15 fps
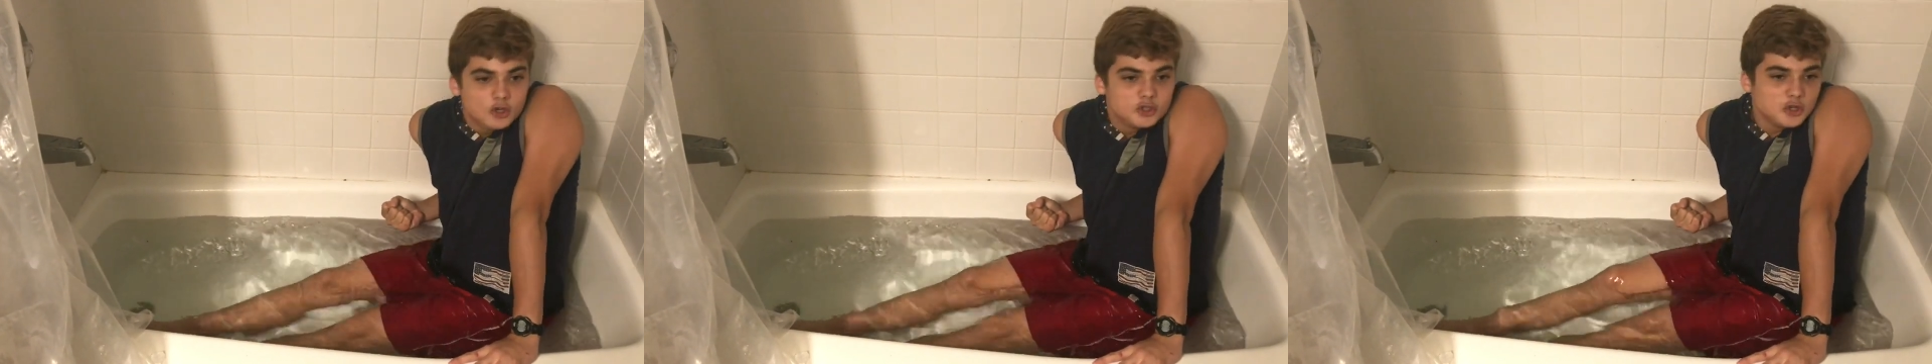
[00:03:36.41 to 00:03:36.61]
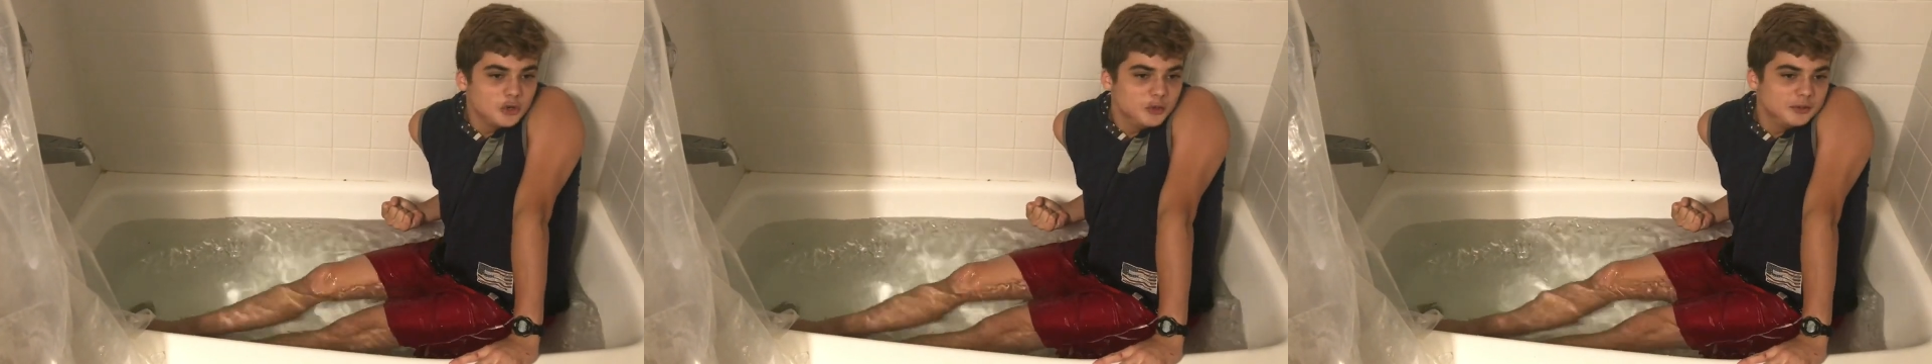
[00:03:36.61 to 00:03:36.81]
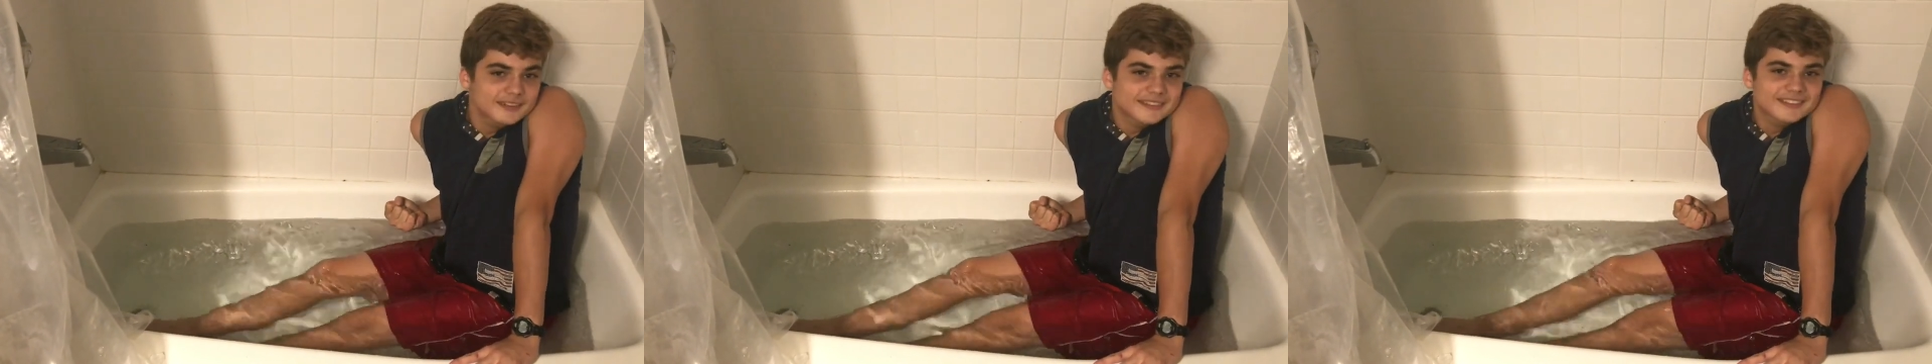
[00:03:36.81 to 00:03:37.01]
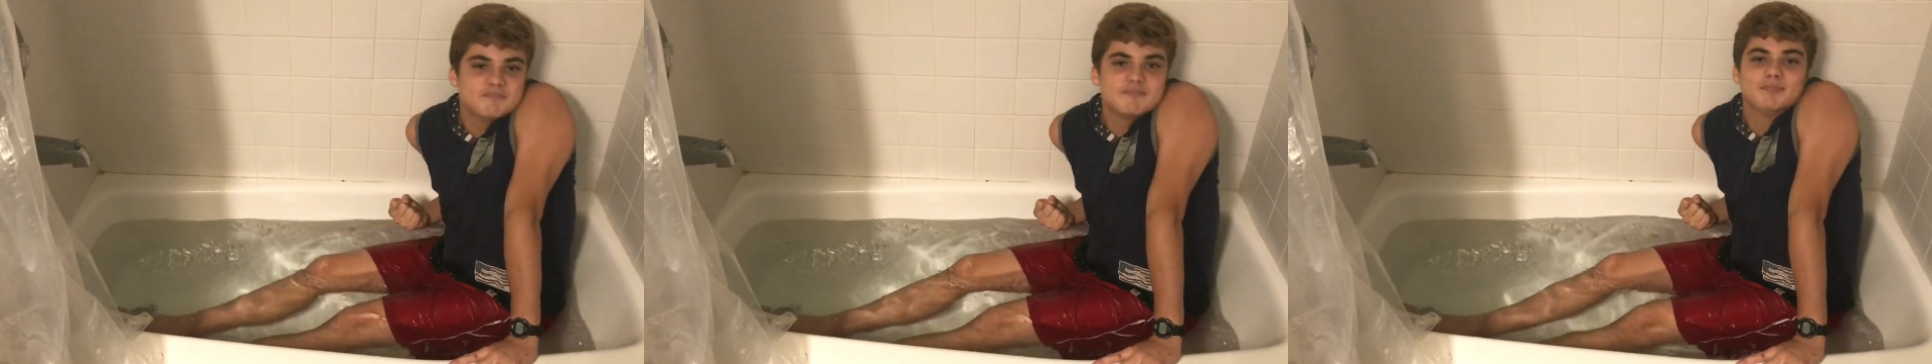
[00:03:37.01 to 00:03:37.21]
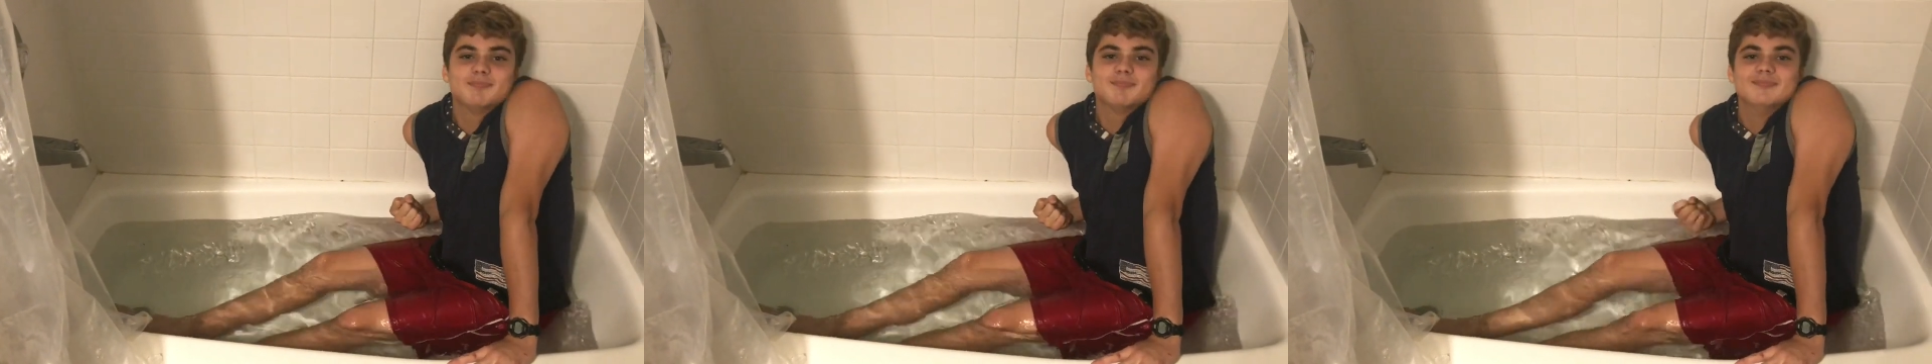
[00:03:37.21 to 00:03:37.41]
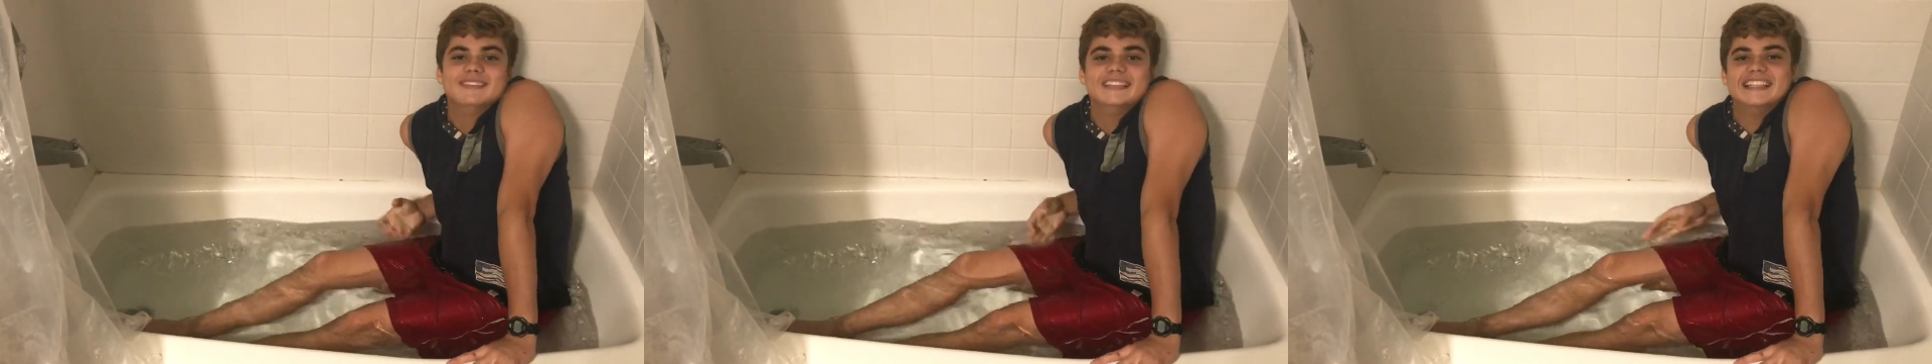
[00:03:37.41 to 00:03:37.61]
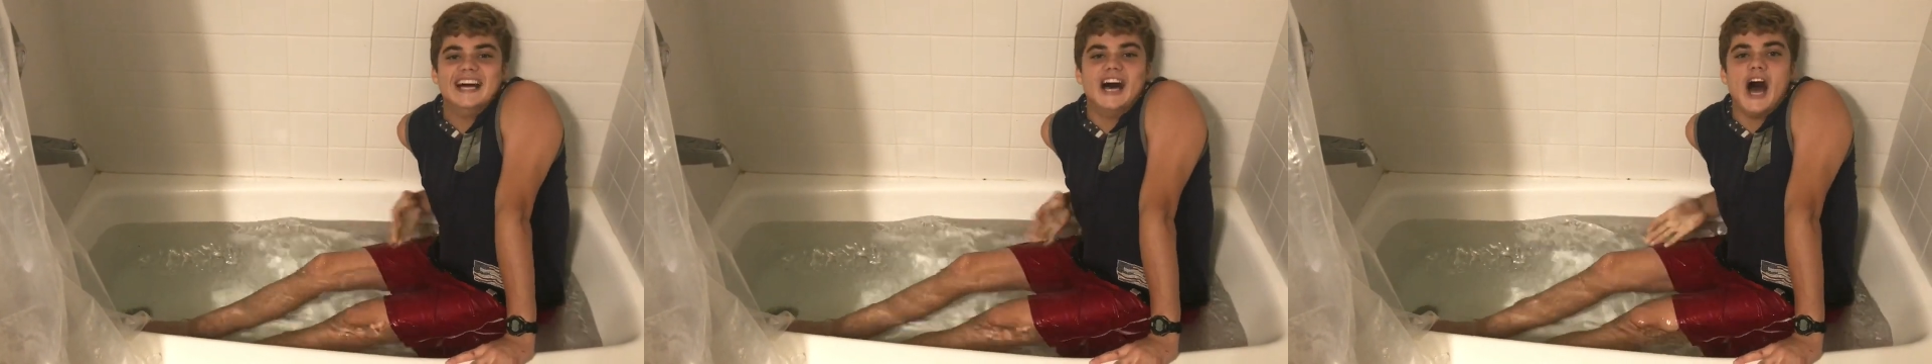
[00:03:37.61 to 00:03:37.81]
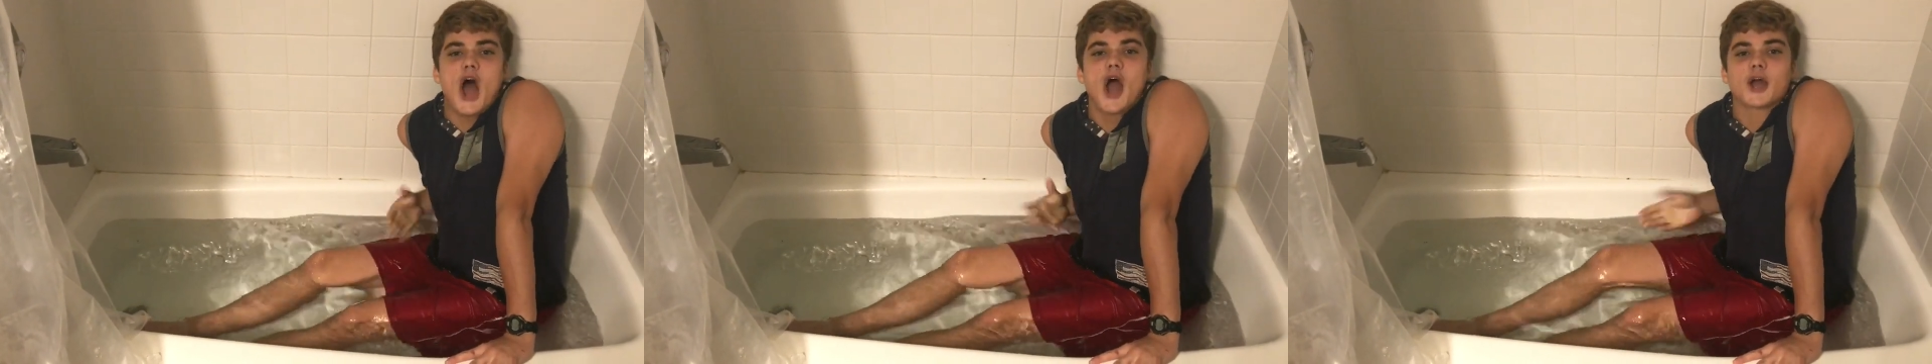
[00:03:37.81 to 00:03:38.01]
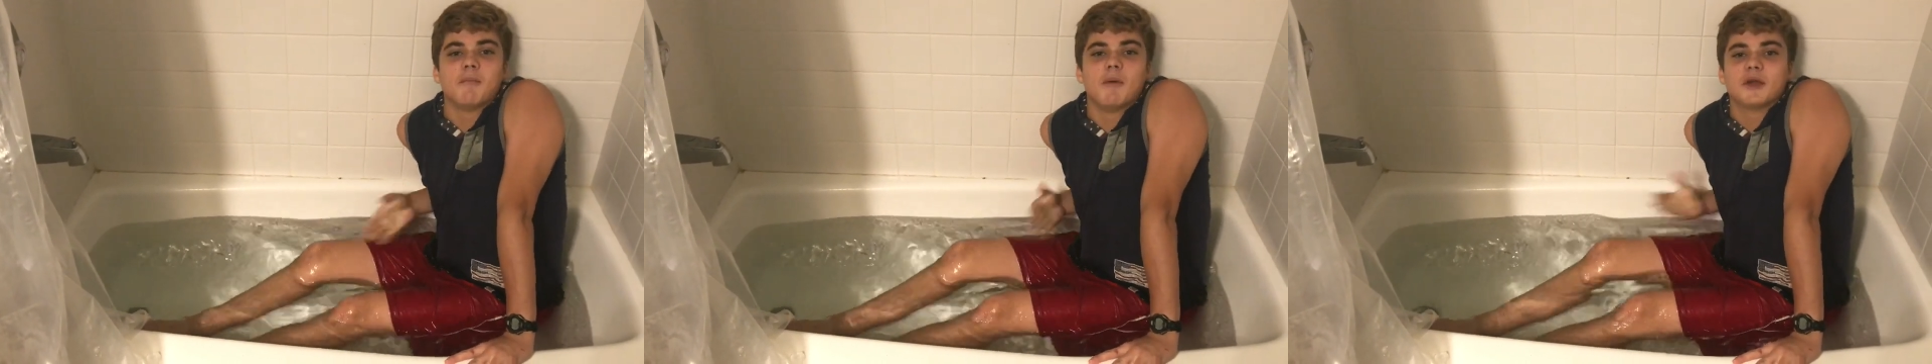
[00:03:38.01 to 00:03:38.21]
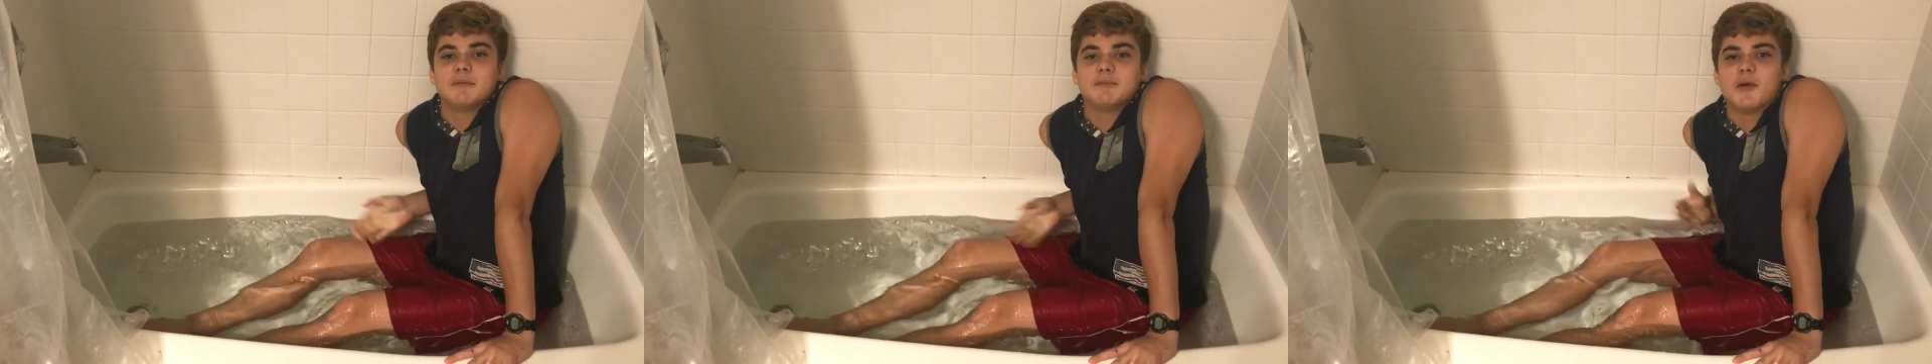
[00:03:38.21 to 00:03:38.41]
Dude,
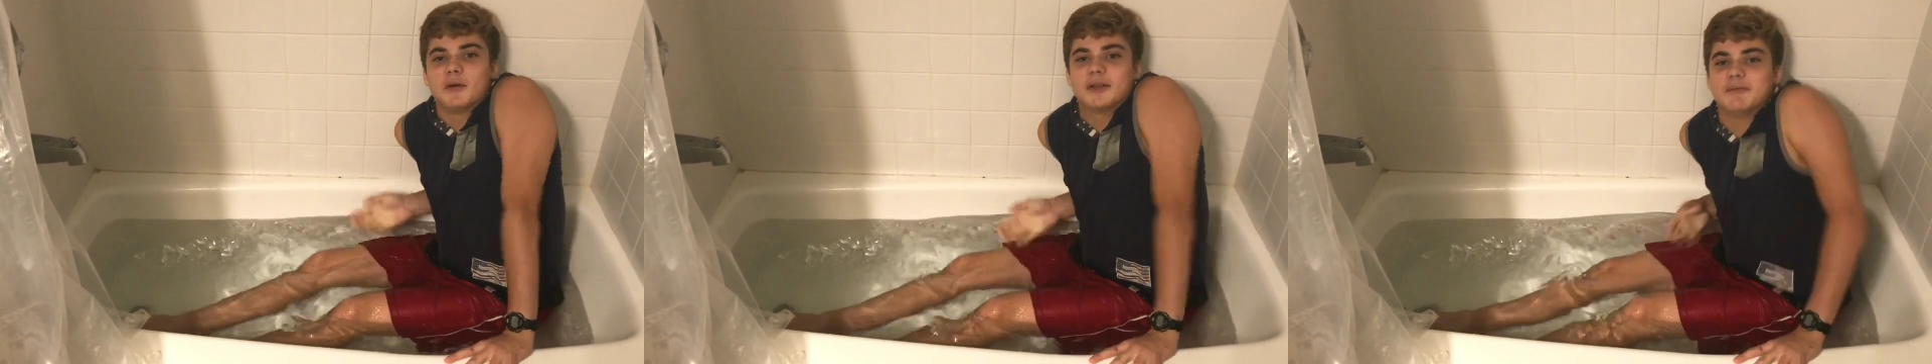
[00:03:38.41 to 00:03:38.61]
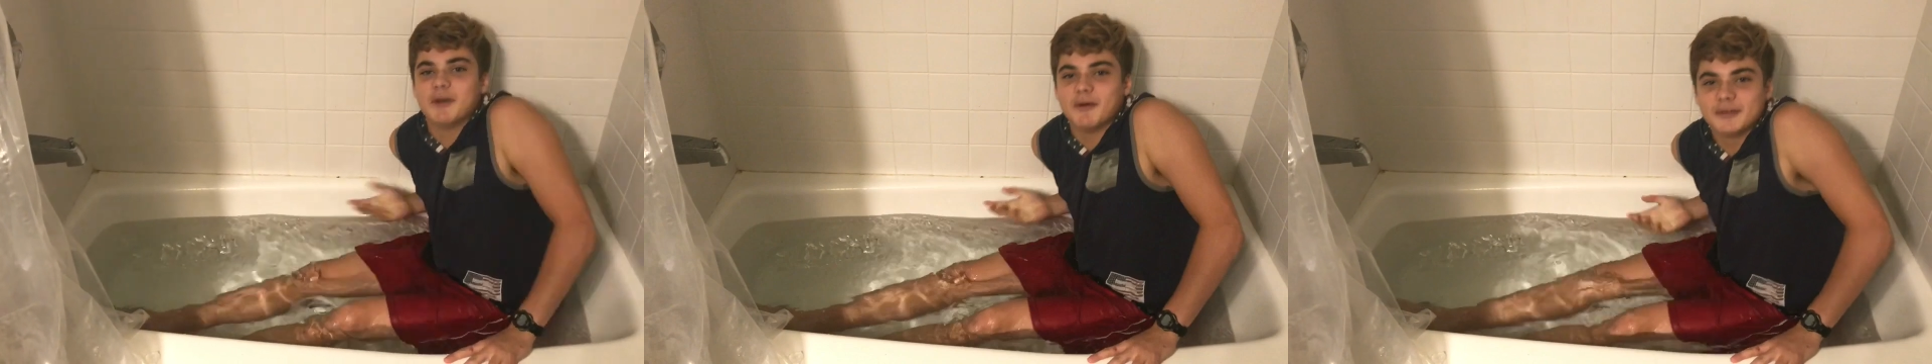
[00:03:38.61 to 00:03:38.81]
come on, keep going, keep